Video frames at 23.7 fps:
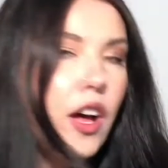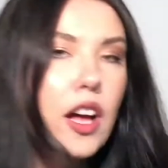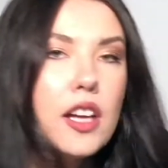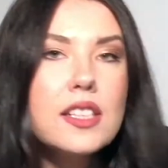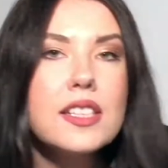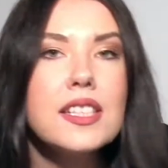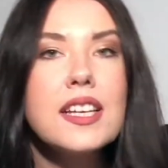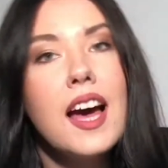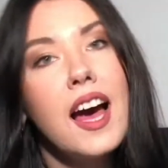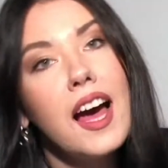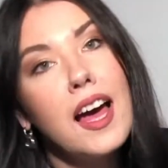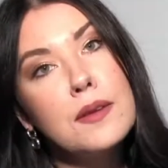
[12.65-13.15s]

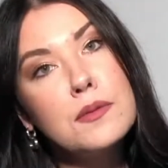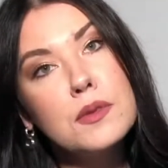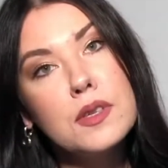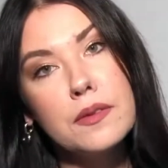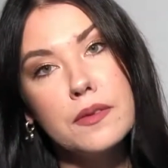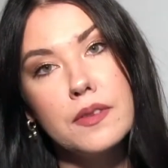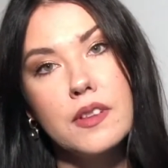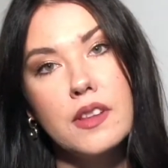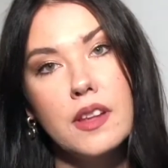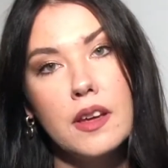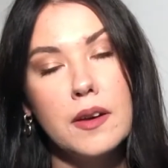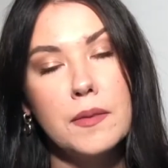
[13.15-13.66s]
time, some
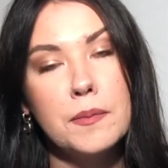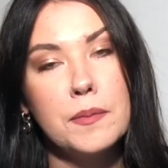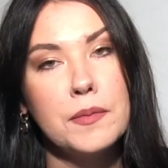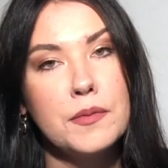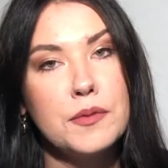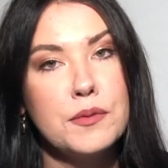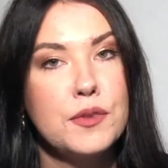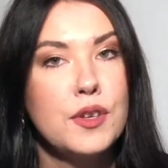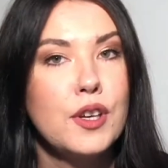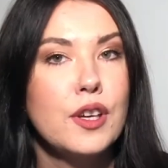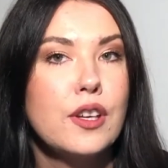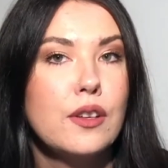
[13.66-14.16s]
of them
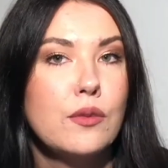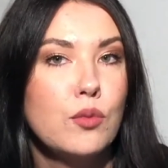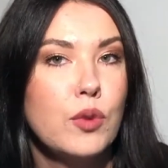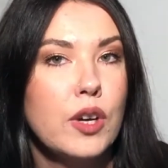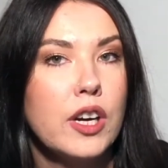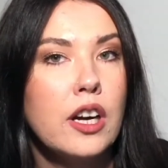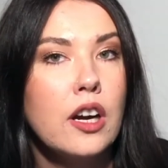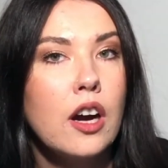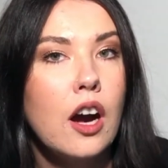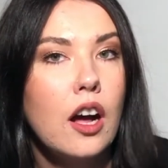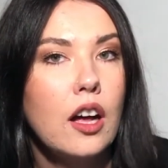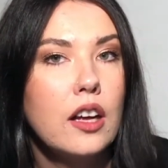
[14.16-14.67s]
you can
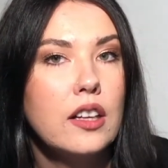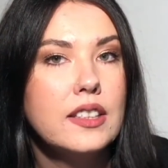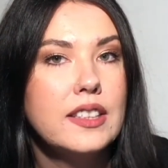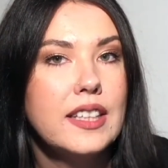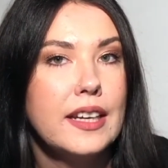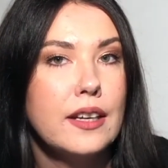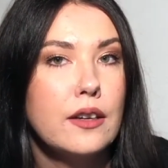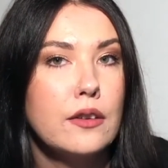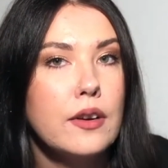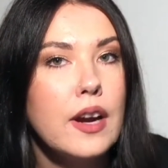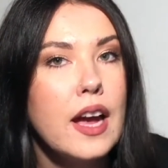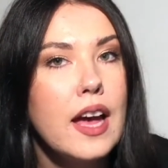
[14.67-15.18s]
wear all day
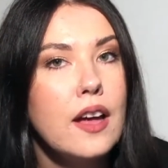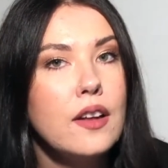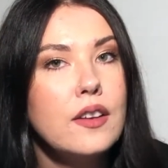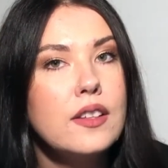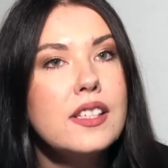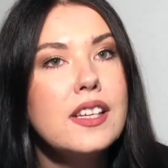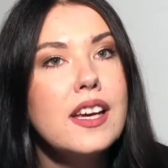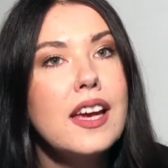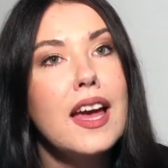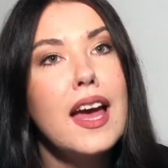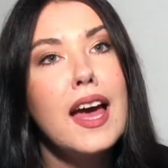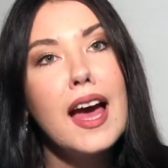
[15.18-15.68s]

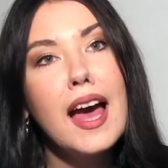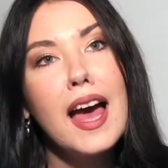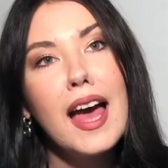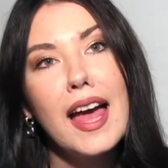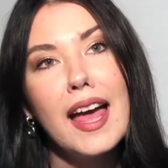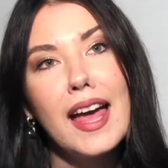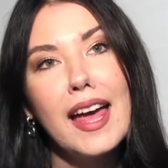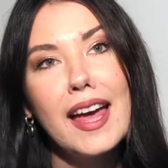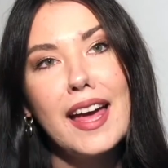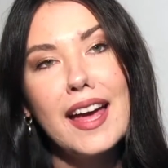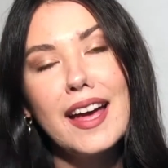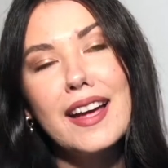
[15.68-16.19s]
around.
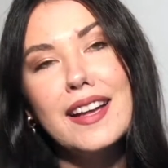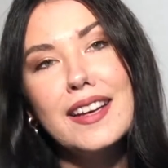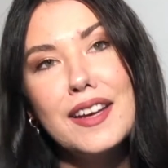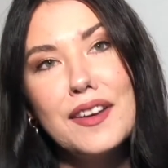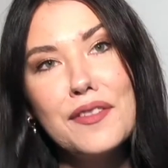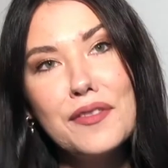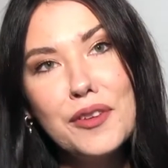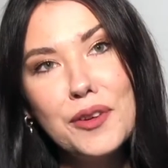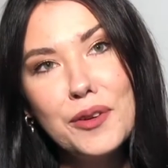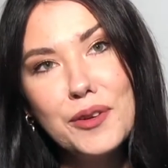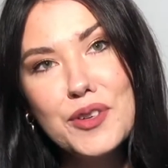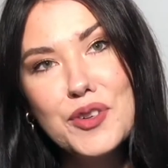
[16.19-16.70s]
And if
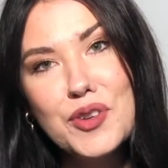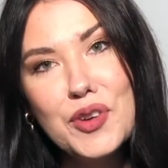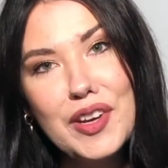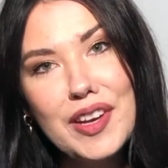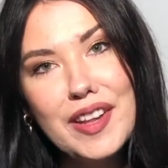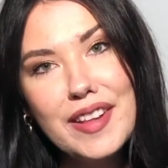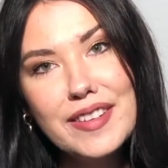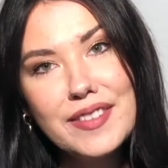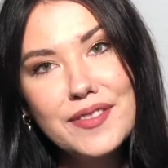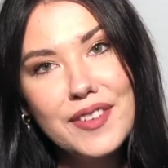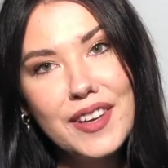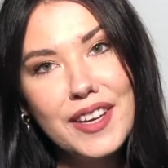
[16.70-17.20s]
you enjoy
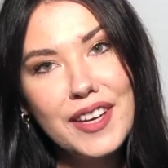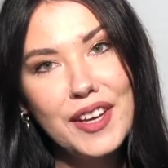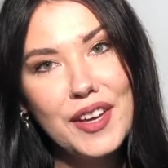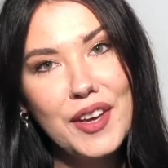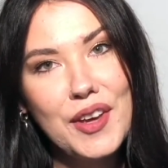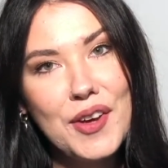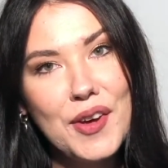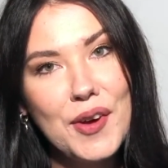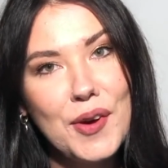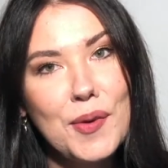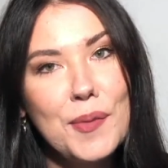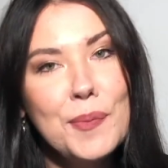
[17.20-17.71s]
this
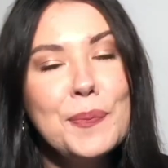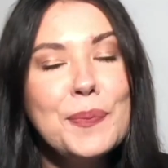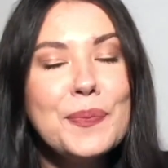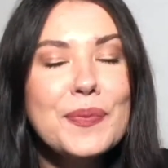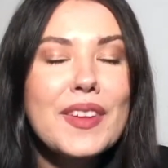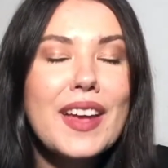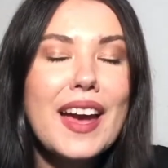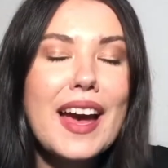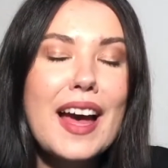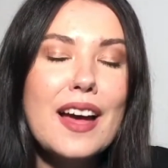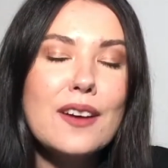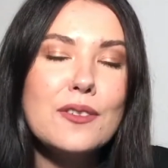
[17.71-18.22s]
video,
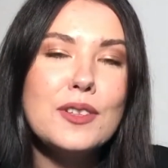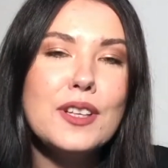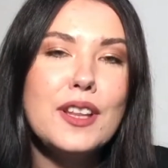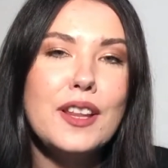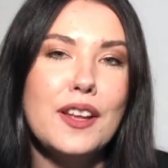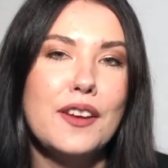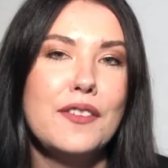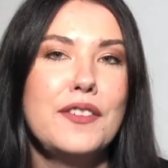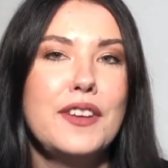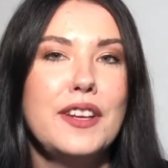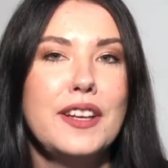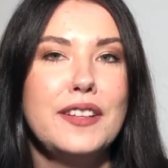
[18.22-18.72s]
I would
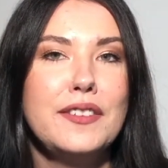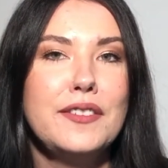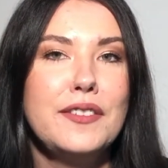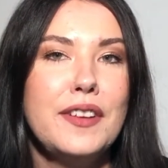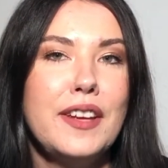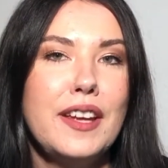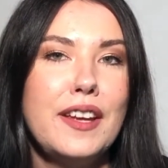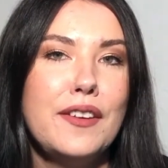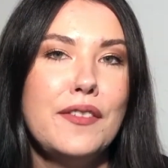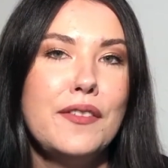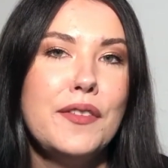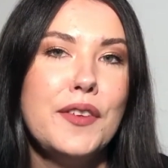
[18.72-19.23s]
love it
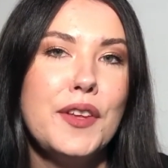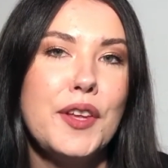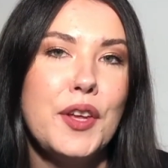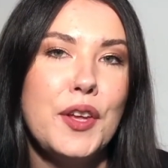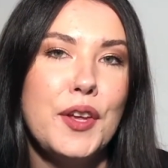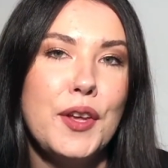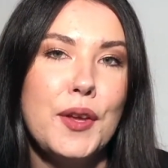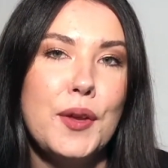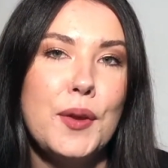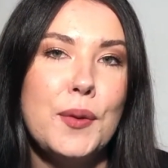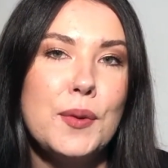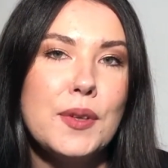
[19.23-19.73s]
if
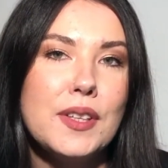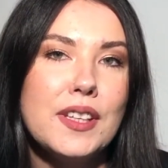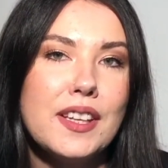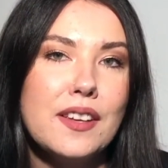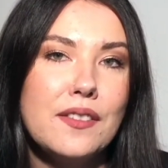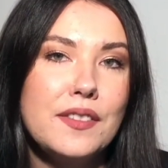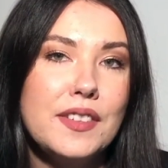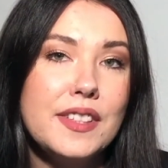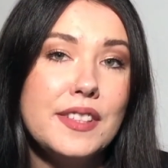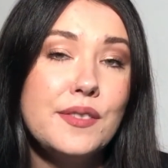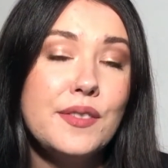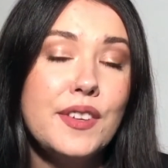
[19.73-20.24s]
you would
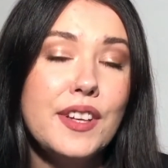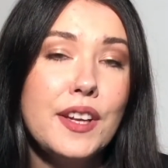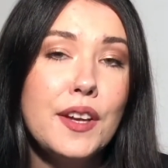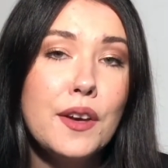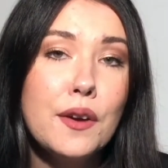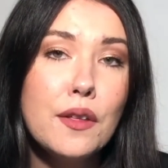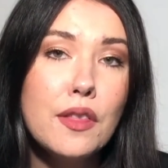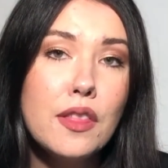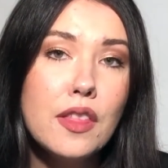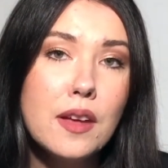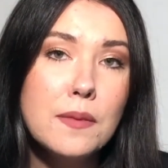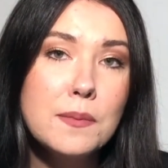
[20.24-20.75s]
give this video
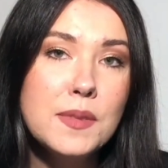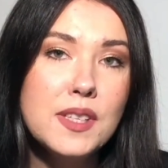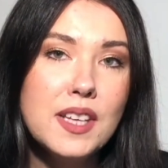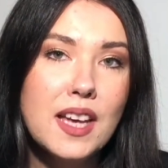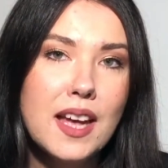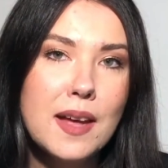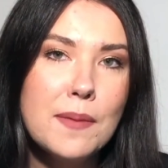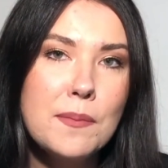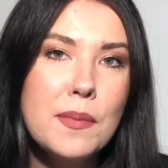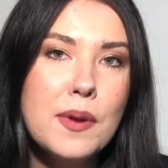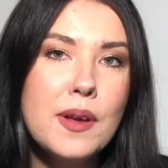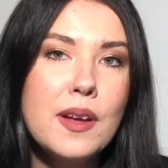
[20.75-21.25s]
a thumbs
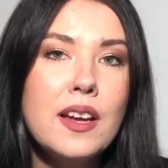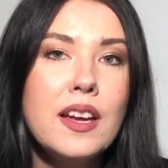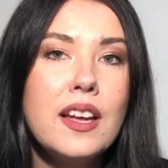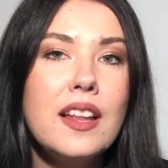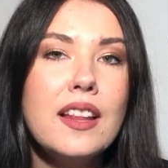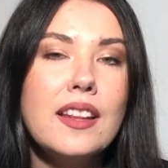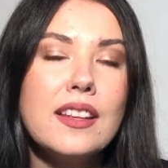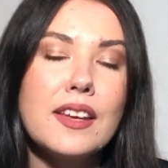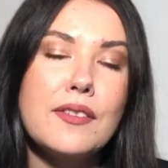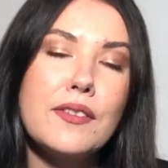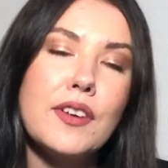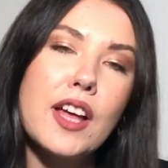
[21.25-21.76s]
up,
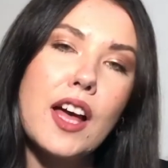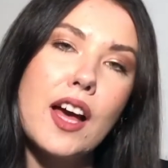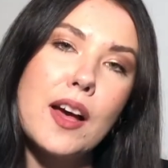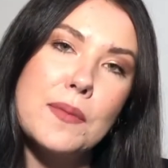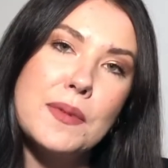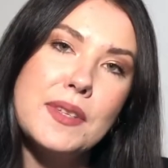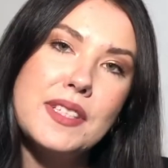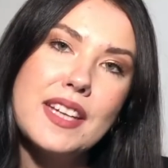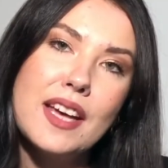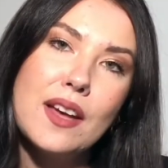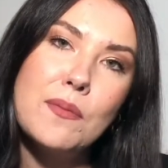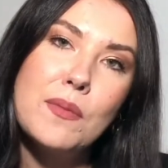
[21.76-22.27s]
leave a
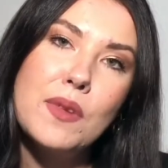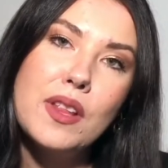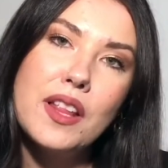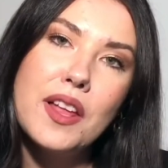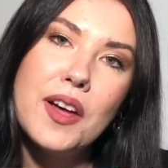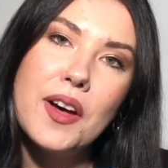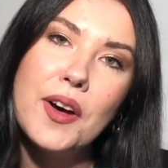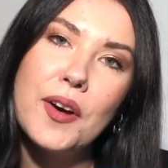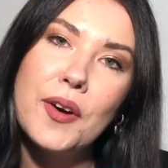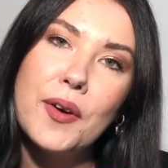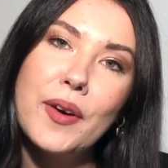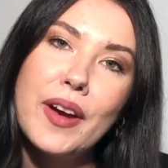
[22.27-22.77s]
comment down
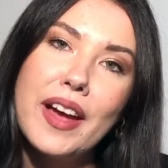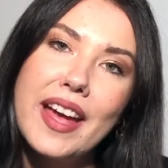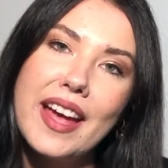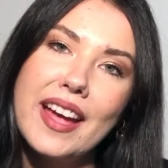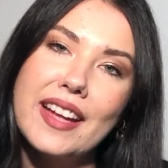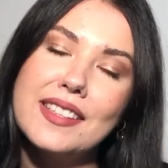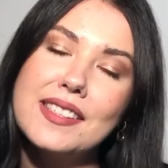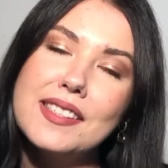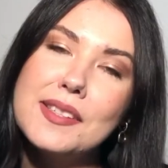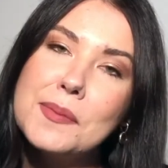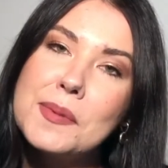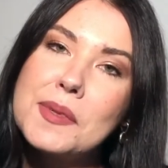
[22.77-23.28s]
below,
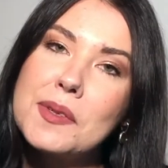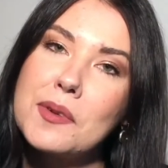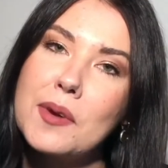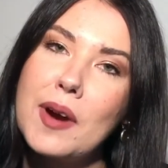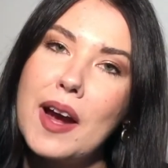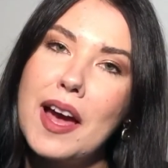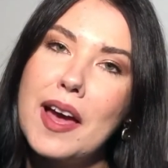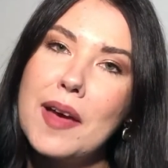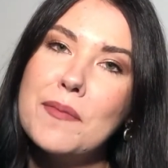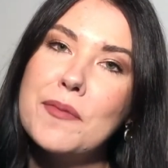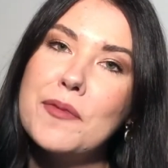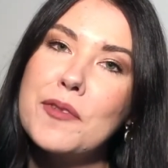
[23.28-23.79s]
and
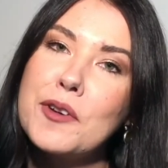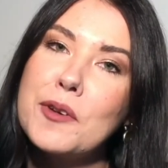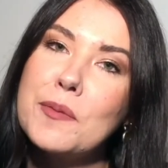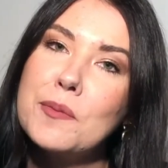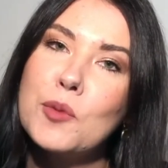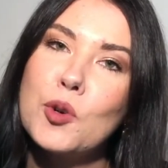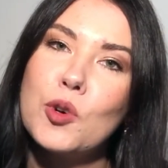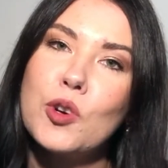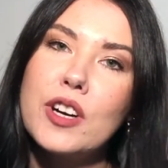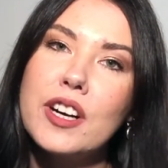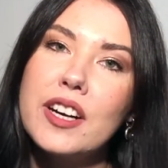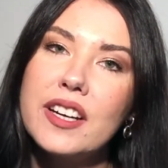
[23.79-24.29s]
subscribe for
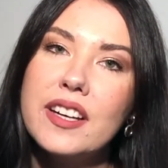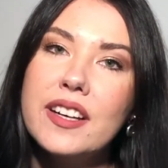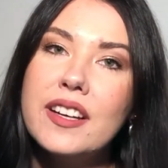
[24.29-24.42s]
more